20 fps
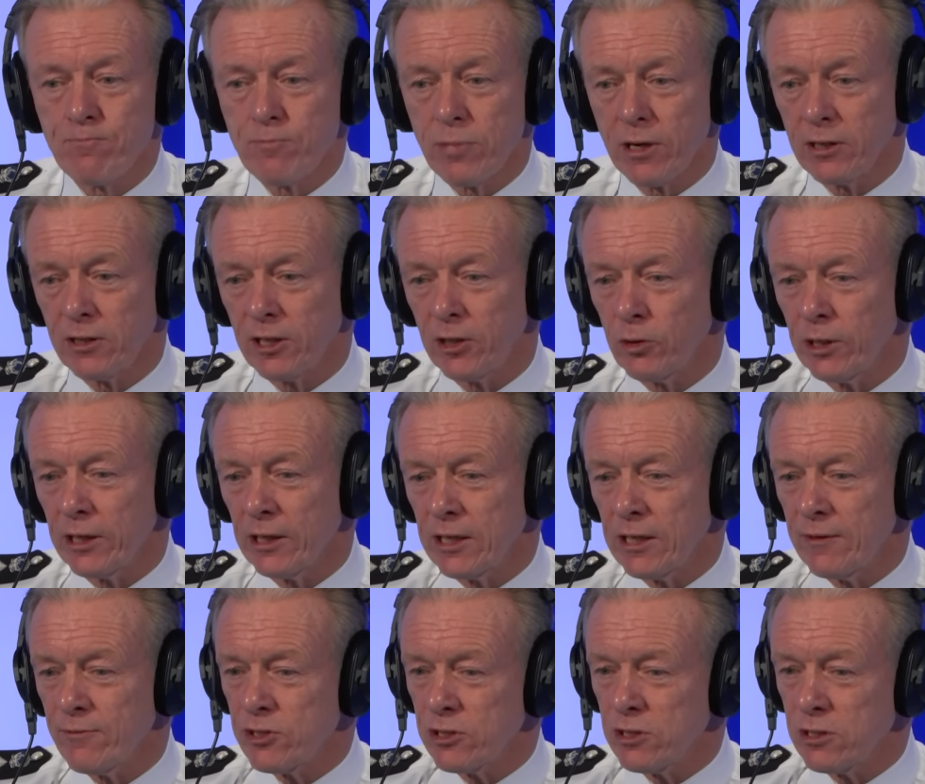But I think it
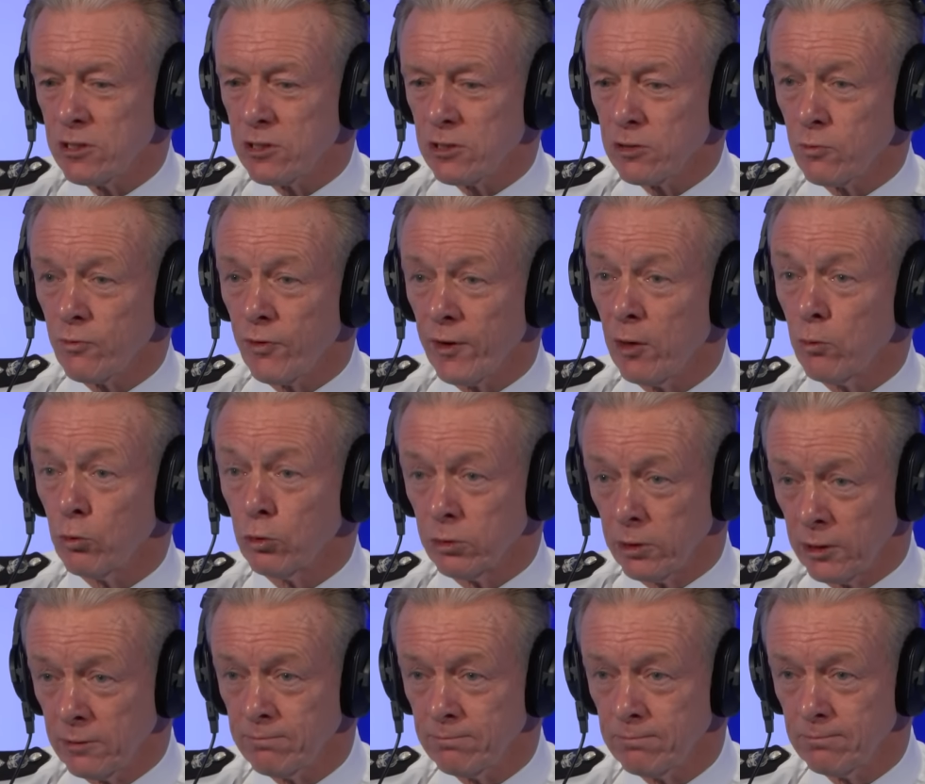gives us fair warning,